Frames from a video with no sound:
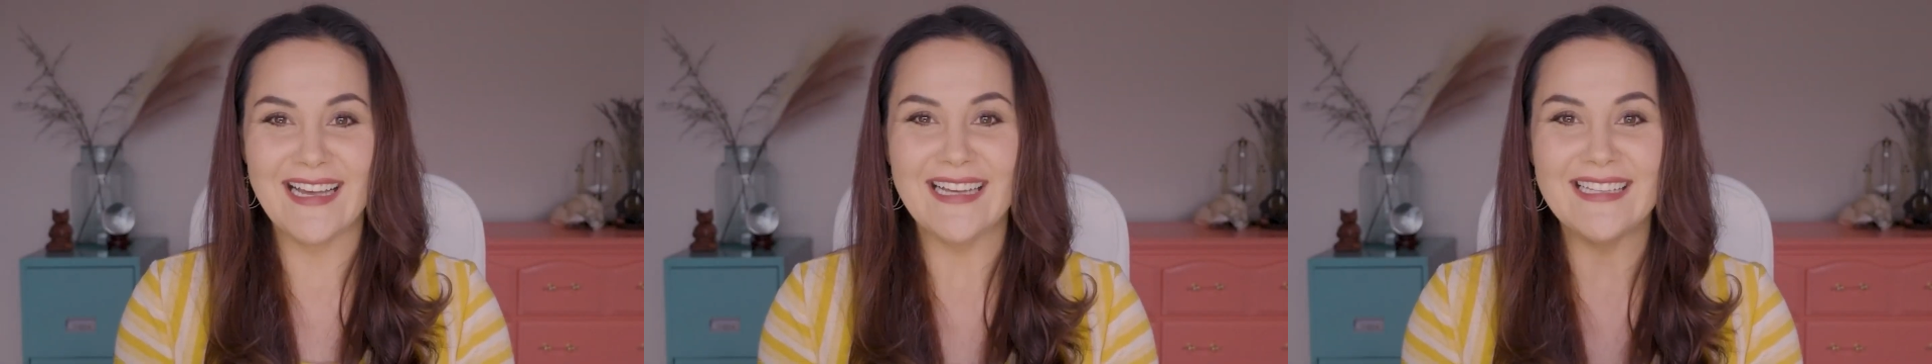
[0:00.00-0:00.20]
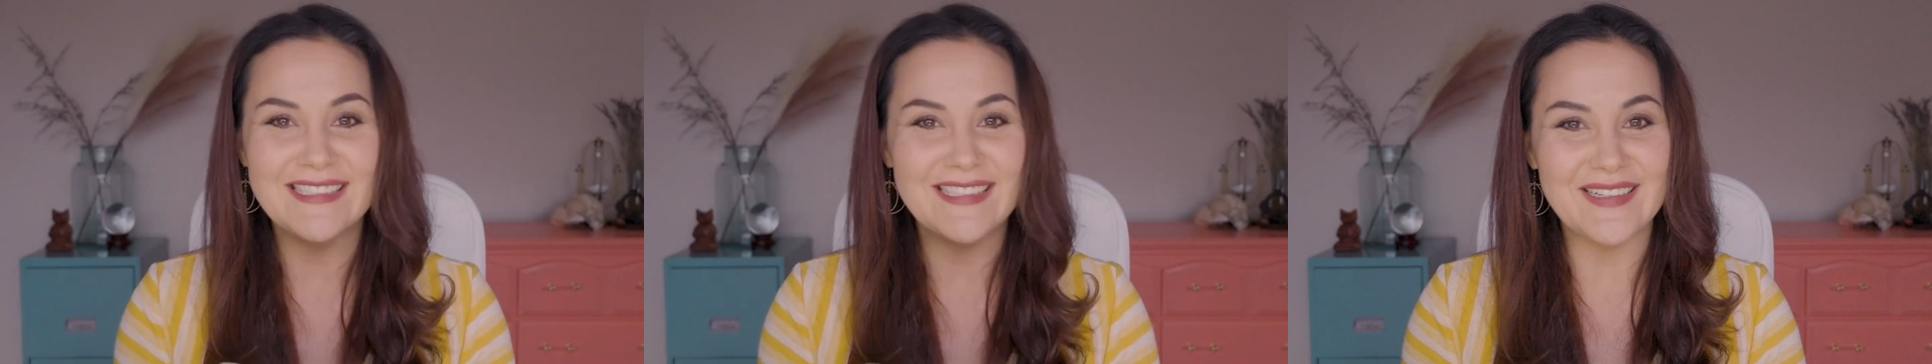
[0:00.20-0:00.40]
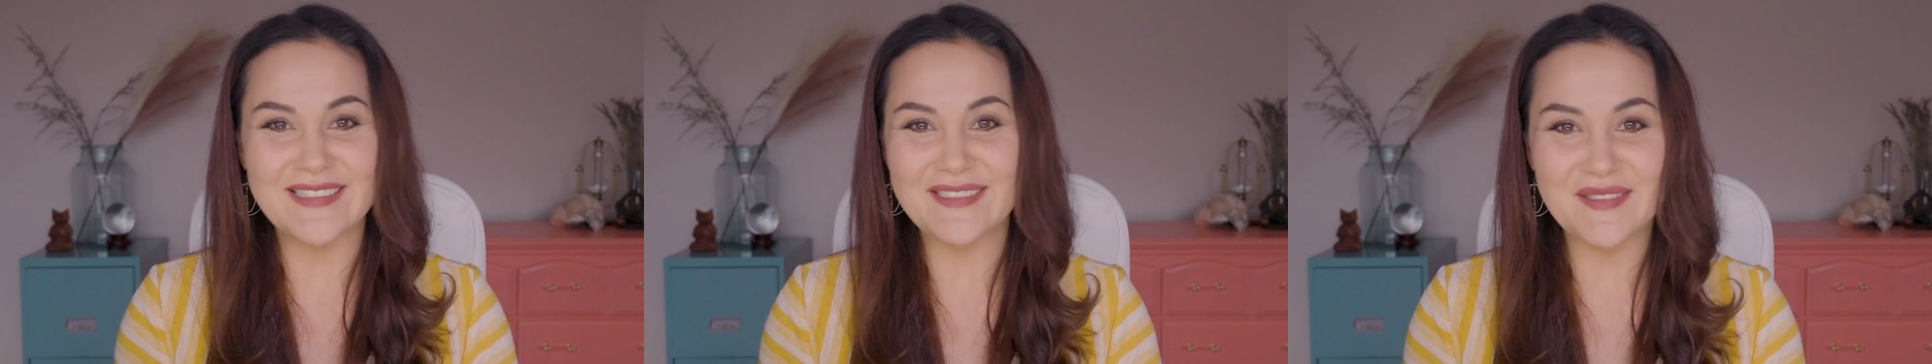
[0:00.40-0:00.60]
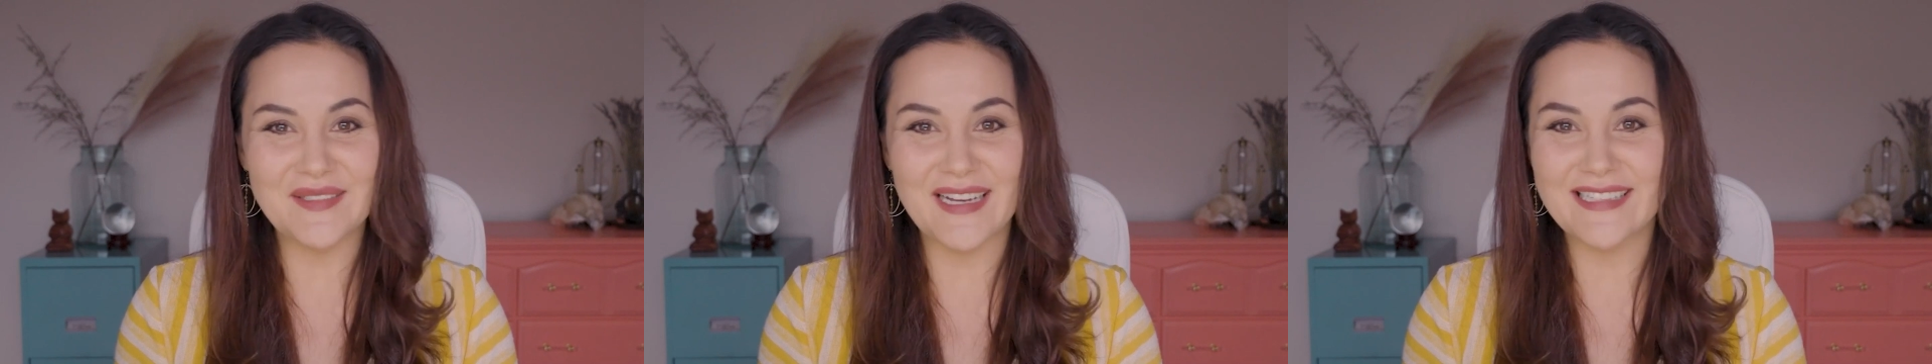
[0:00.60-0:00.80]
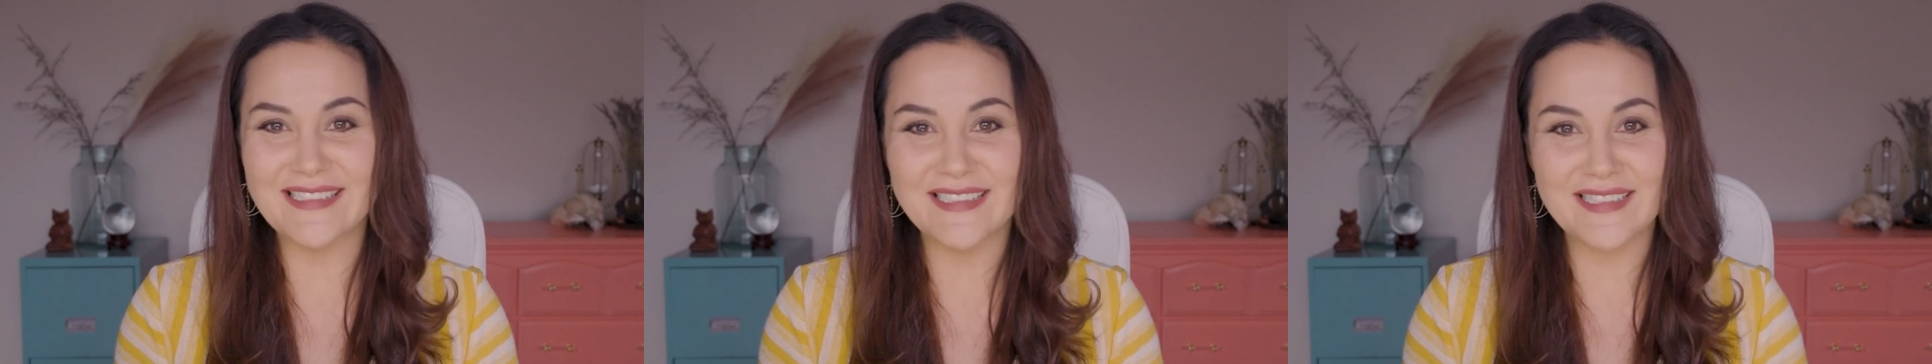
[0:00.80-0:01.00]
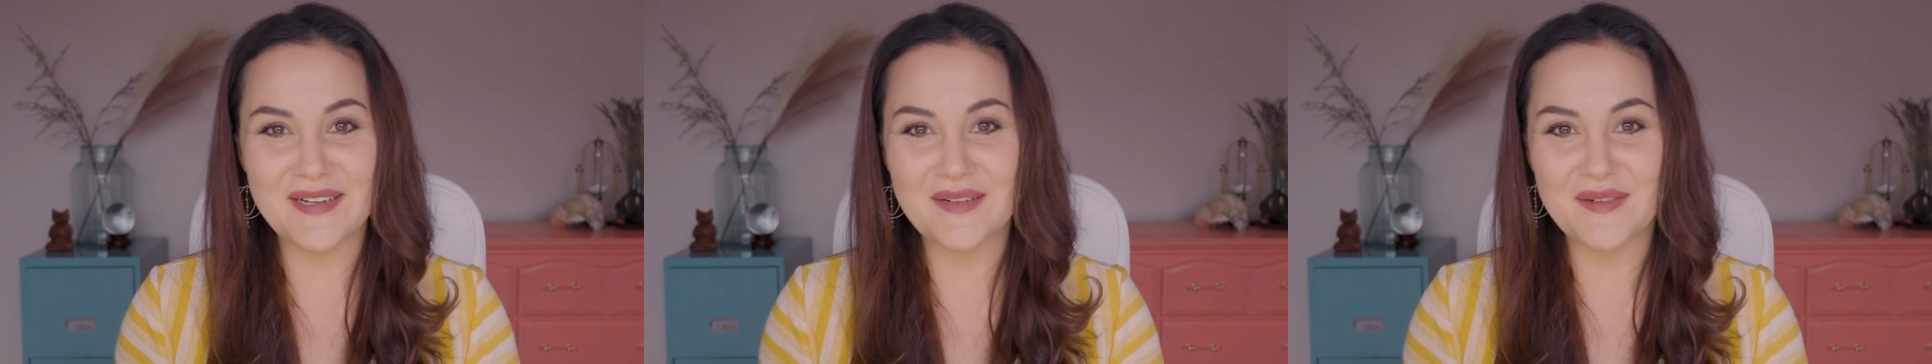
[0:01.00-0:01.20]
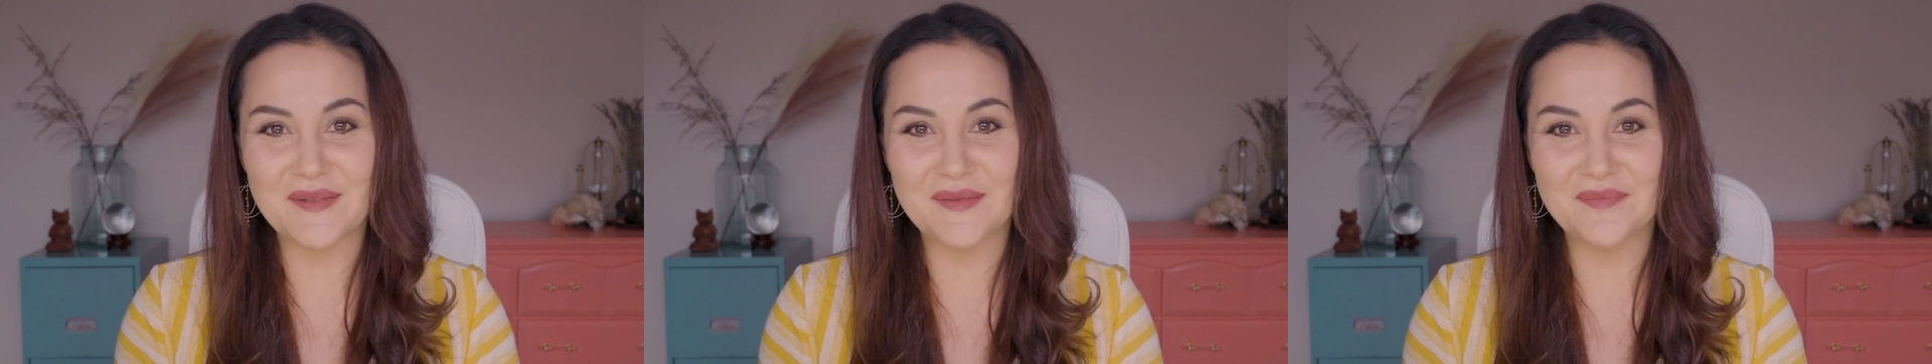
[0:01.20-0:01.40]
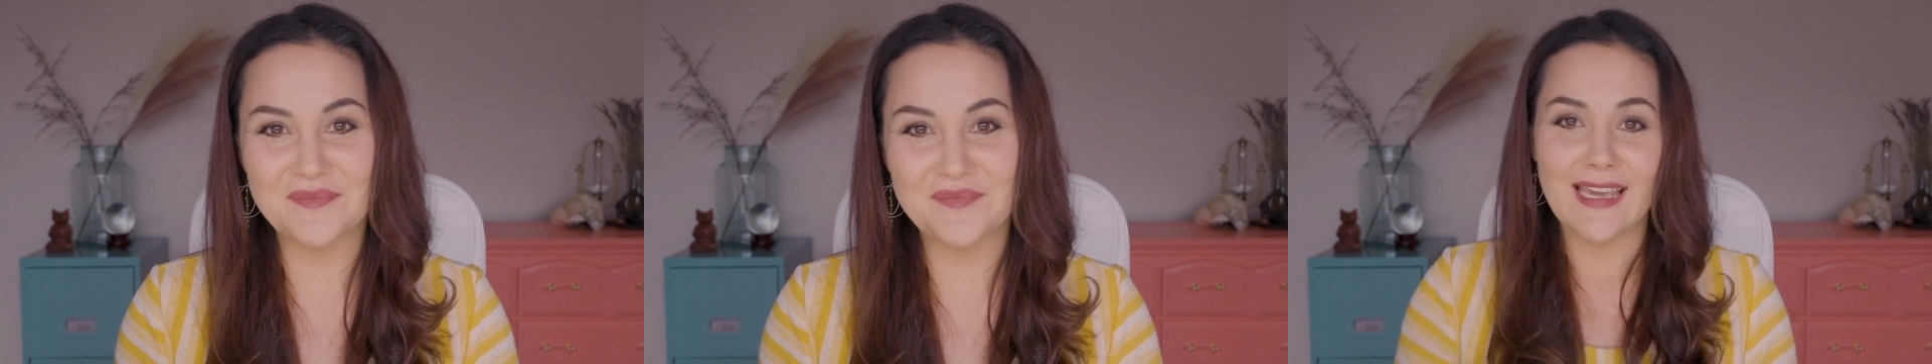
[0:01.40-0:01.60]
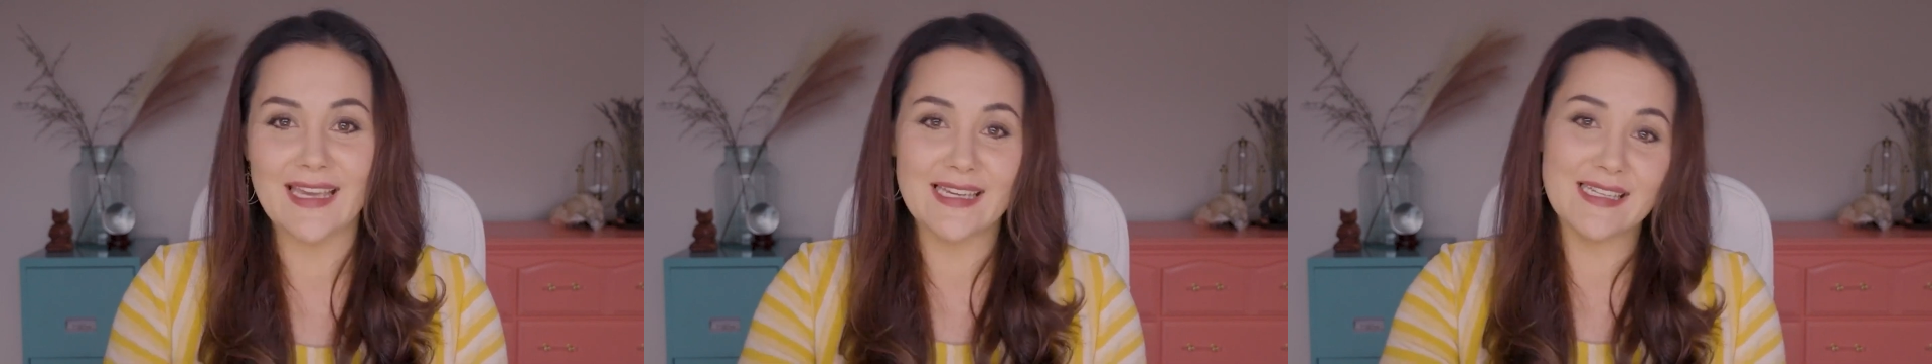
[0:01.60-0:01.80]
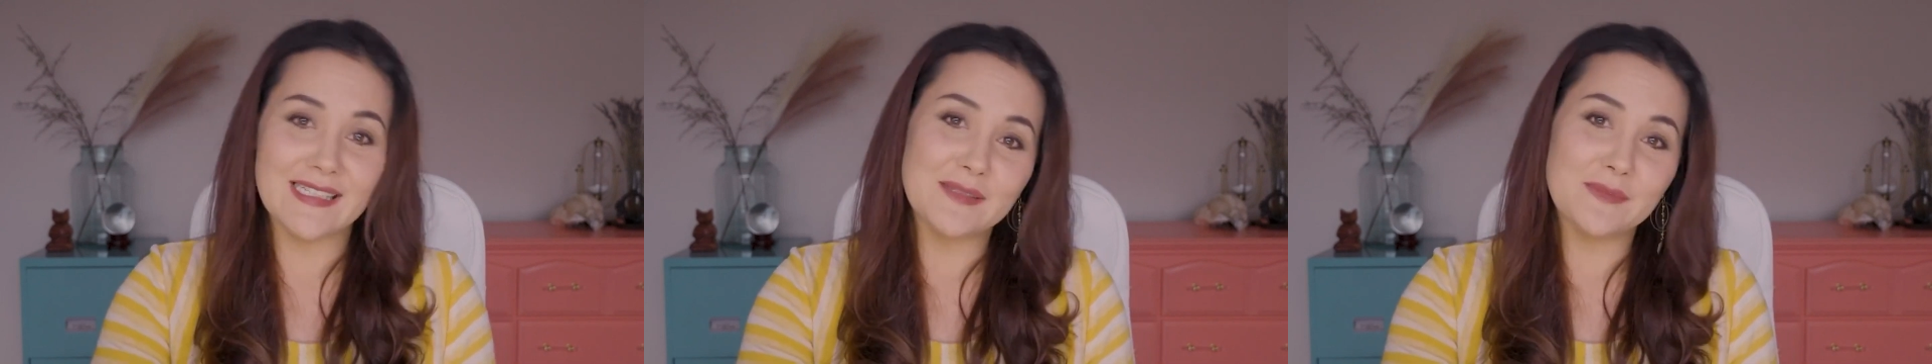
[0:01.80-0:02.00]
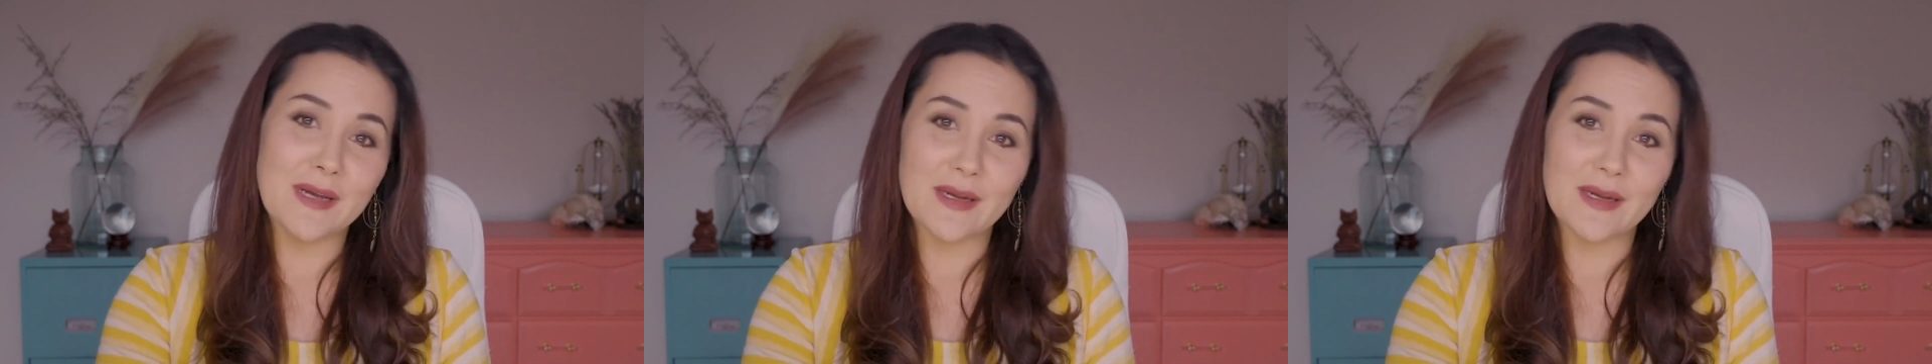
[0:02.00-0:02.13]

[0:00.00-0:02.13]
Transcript: And so I knew I had to go. And